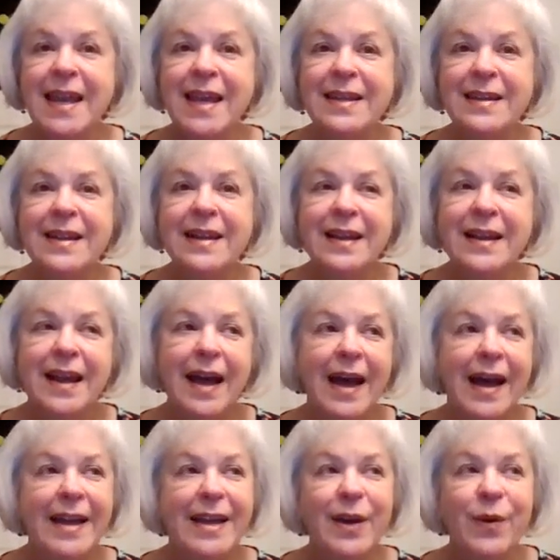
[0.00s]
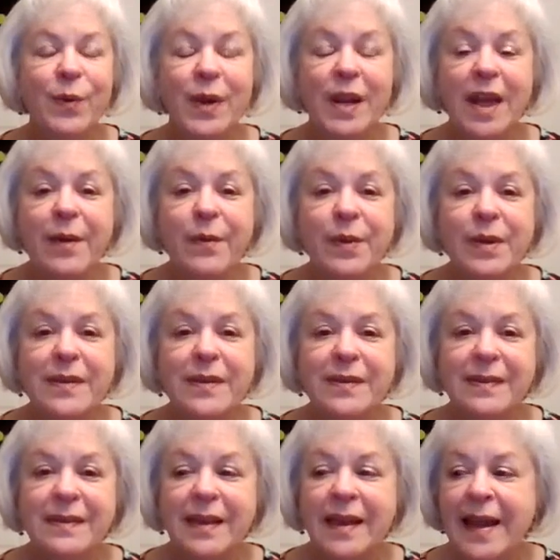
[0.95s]
And I know when I
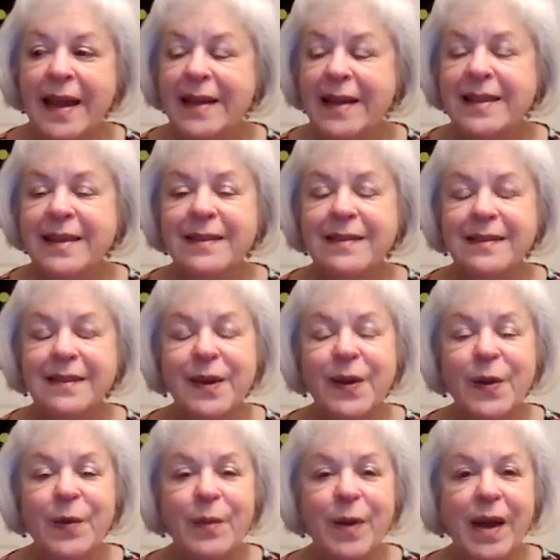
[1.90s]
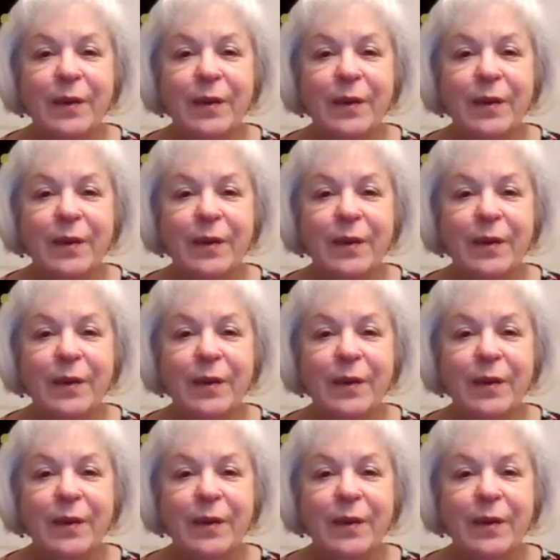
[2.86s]
was I had kids at home,